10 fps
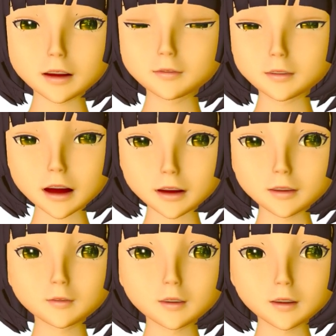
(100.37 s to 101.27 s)
we
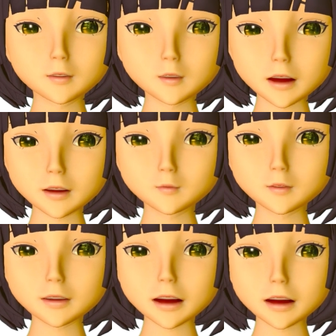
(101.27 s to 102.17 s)
divide them into
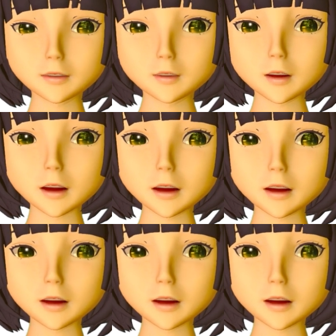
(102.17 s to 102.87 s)
nouns and